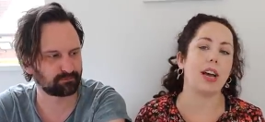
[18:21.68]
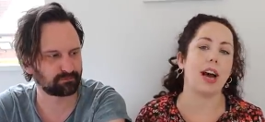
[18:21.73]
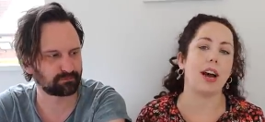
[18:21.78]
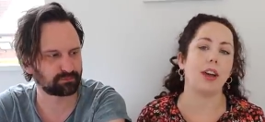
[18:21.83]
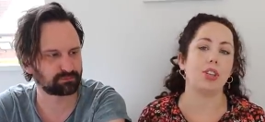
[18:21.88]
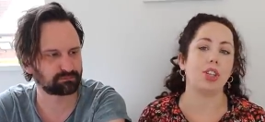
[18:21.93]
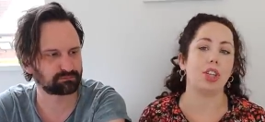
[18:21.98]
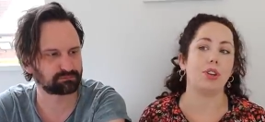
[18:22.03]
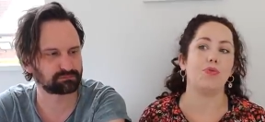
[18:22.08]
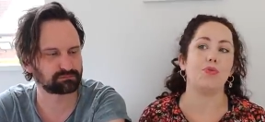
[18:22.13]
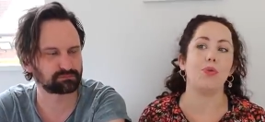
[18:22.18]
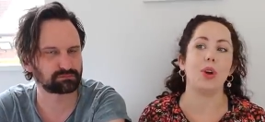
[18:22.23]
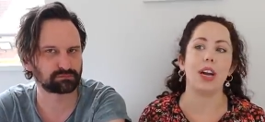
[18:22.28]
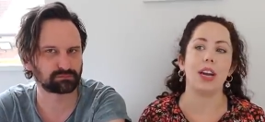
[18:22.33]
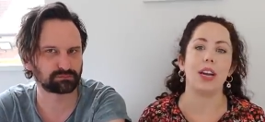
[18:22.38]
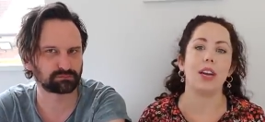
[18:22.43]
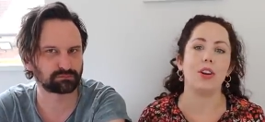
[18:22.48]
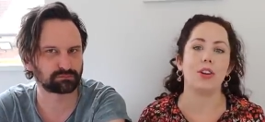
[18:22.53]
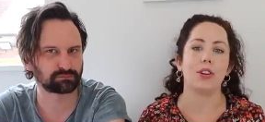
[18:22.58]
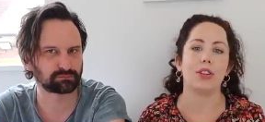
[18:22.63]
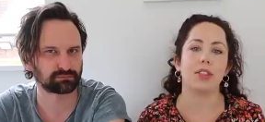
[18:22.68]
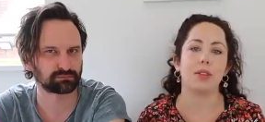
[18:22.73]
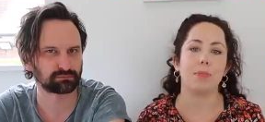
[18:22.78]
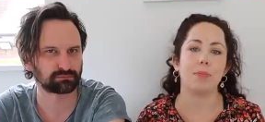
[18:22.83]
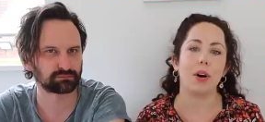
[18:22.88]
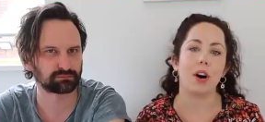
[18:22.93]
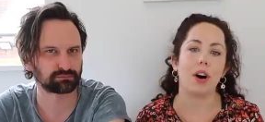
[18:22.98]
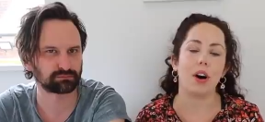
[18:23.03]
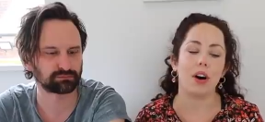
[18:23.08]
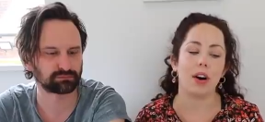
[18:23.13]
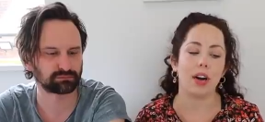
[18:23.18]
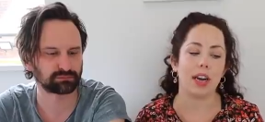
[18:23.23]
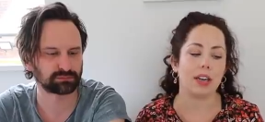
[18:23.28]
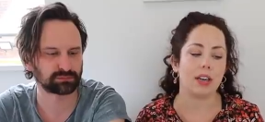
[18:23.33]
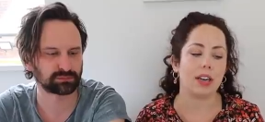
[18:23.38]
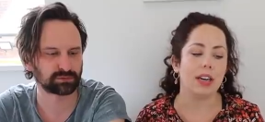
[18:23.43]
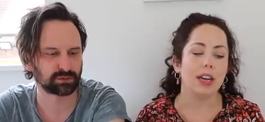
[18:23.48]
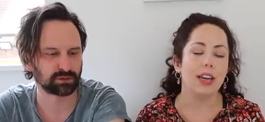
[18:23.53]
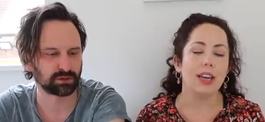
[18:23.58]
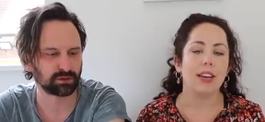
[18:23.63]
Speaker 1: that actually really looks the part,
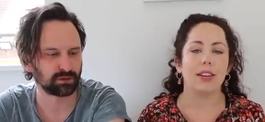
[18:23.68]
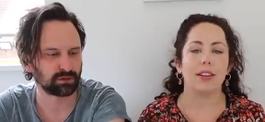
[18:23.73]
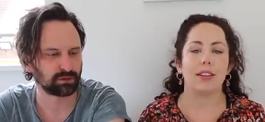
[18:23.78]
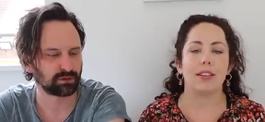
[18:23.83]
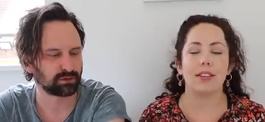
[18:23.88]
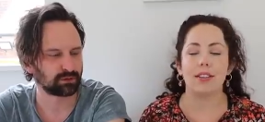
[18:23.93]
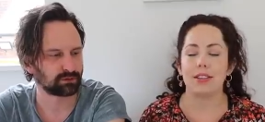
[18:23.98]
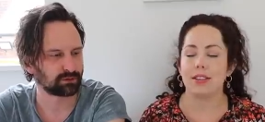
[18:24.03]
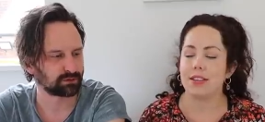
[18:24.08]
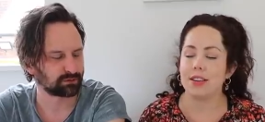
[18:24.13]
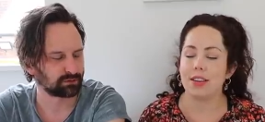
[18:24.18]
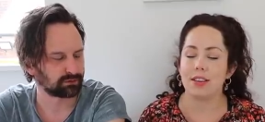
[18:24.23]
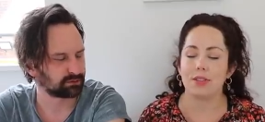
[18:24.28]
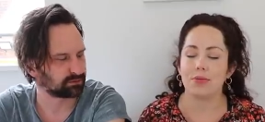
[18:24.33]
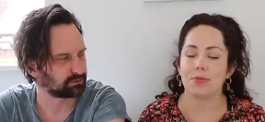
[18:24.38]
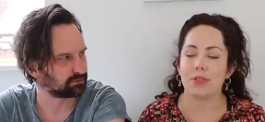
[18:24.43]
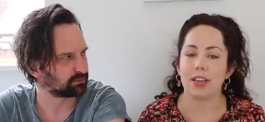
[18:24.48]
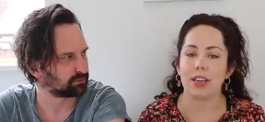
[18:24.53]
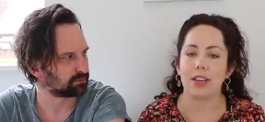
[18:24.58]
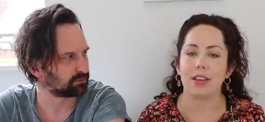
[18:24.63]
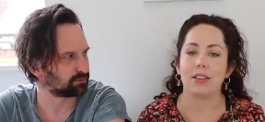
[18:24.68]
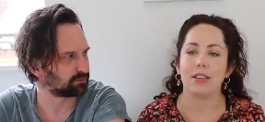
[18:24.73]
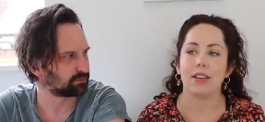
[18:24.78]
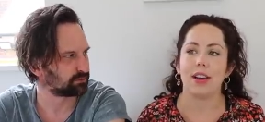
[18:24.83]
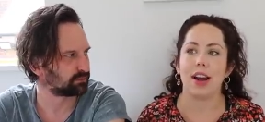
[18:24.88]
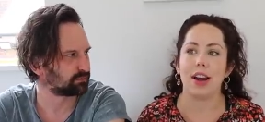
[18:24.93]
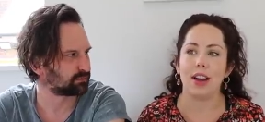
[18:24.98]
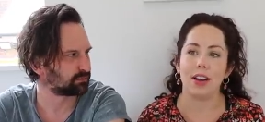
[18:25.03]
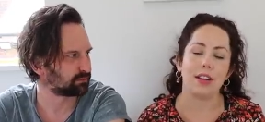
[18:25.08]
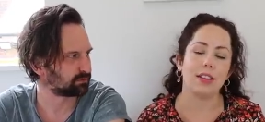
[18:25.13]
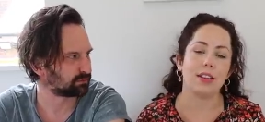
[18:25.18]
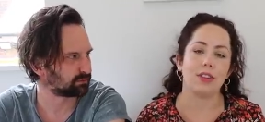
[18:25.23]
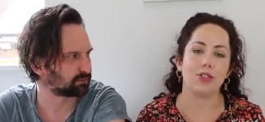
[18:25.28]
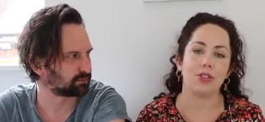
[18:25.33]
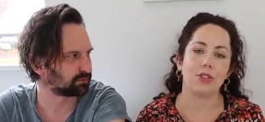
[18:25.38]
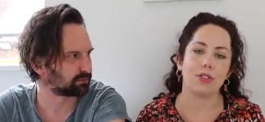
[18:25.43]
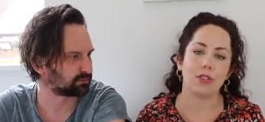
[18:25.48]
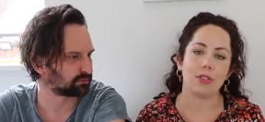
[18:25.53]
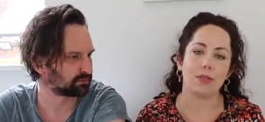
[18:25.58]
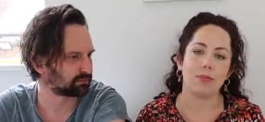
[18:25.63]
and kids will eat anything
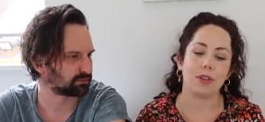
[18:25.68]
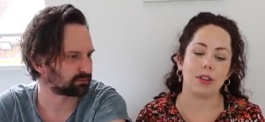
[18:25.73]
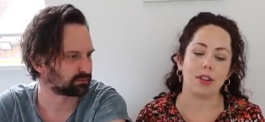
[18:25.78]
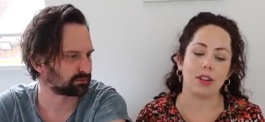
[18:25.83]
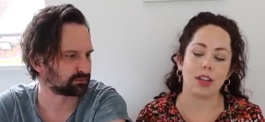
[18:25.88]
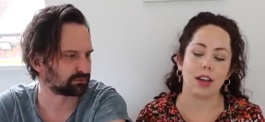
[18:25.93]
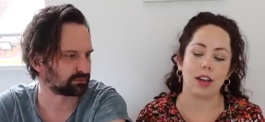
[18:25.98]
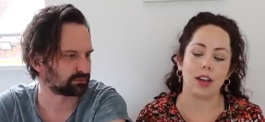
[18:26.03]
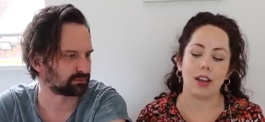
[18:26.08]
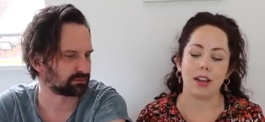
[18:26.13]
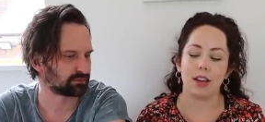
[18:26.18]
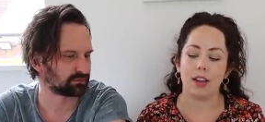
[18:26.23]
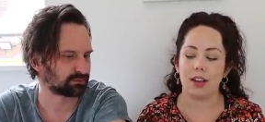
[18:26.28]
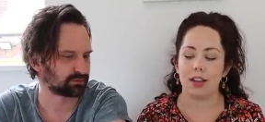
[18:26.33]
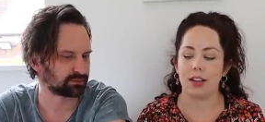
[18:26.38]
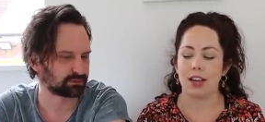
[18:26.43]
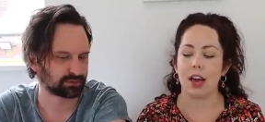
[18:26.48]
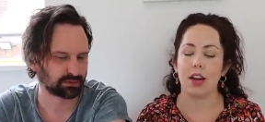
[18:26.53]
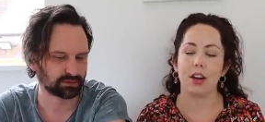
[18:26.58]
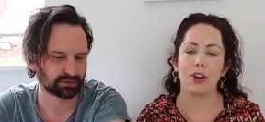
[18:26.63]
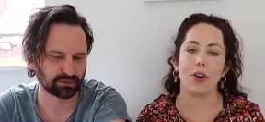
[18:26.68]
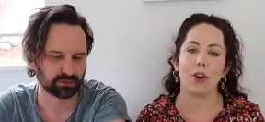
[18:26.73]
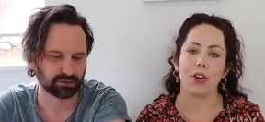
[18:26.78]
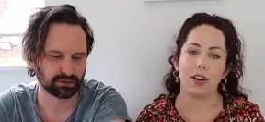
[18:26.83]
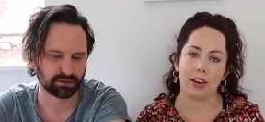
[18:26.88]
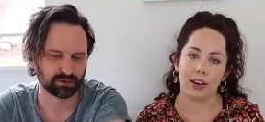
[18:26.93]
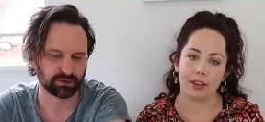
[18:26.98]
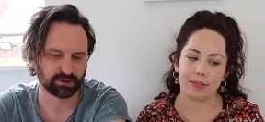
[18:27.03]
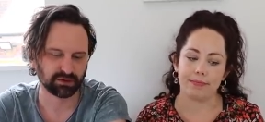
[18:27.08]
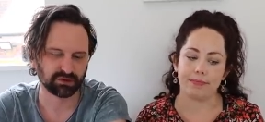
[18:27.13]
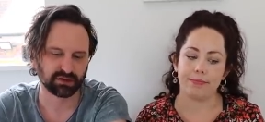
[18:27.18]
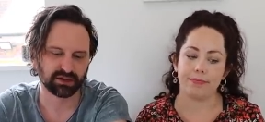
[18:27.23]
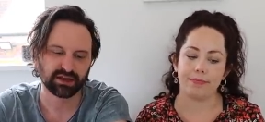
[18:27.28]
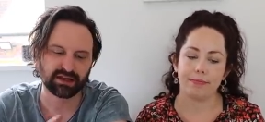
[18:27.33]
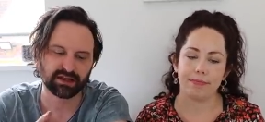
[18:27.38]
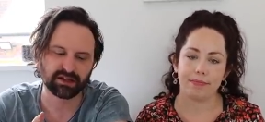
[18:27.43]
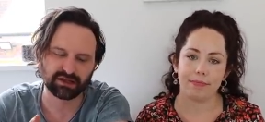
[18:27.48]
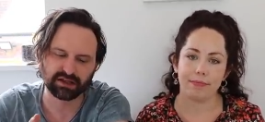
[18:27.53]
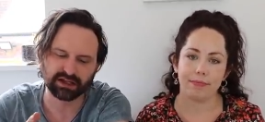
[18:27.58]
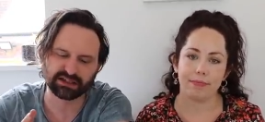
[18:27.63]
chocolate, won't they? Get a Colin.
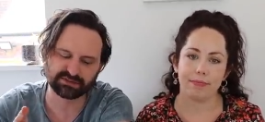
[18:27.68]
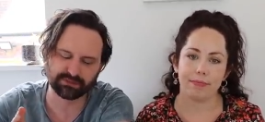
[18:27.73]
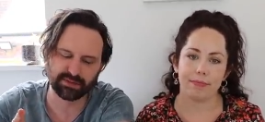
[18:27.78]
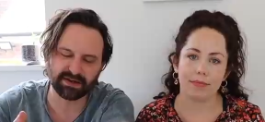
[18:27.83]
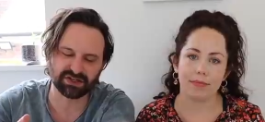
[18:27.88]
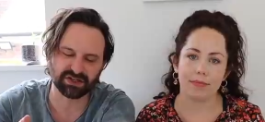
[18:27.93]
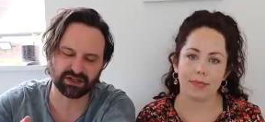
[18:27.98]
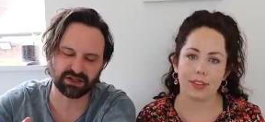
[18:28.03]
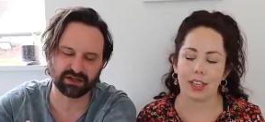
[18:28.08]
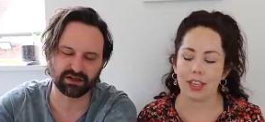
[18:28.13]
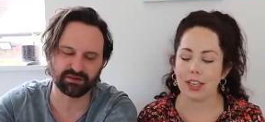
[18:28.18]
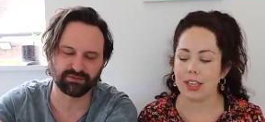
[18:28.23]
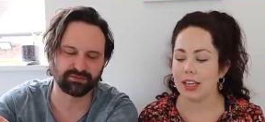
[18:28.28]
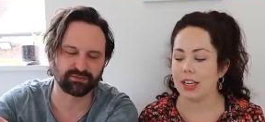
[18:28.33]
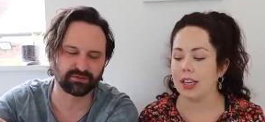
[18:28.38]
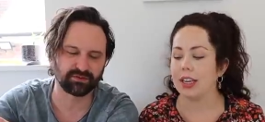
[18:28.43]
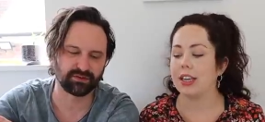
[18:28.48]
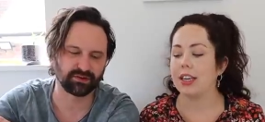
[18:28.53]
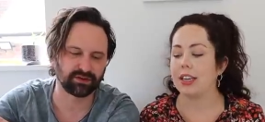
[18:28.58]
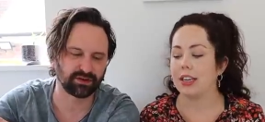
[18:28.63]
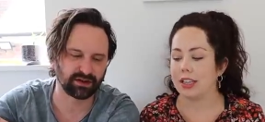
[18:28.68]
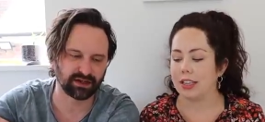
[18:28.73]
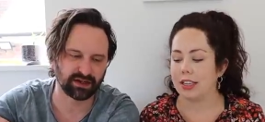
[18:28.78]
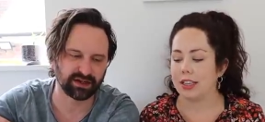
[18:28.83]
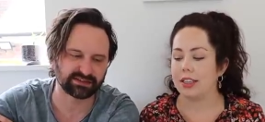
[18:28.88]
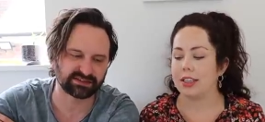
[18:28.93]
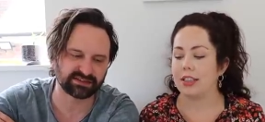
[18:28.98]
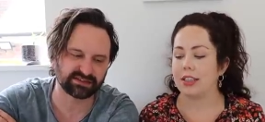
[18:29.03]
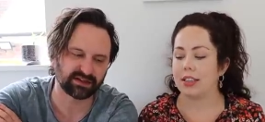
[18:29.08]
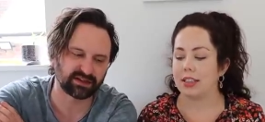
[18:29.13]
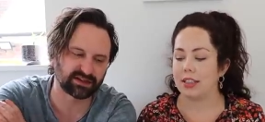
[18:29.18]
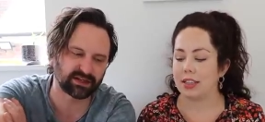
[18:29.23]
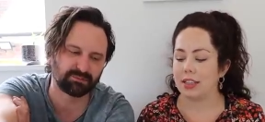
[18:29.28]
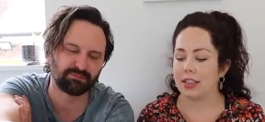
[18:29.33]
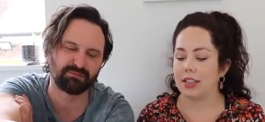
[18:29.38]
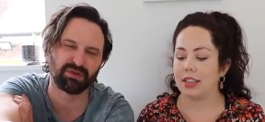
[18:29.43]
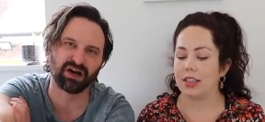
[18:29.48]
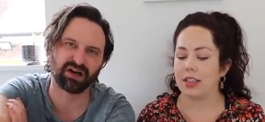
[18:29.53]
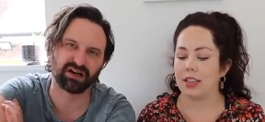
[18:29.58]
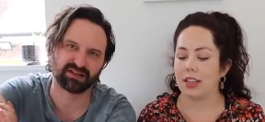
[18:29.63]
Speaker 2: Especially if it's like a
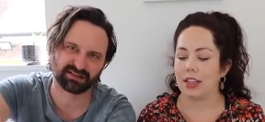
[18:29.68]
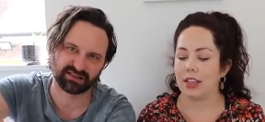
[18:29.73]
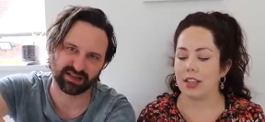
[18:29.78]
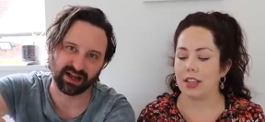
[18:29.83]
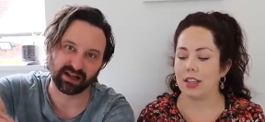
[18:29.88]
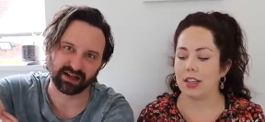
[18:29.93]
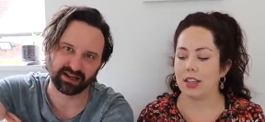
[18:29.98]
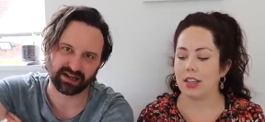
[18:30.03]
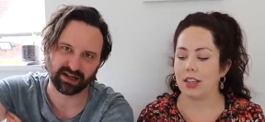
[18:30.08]
birthday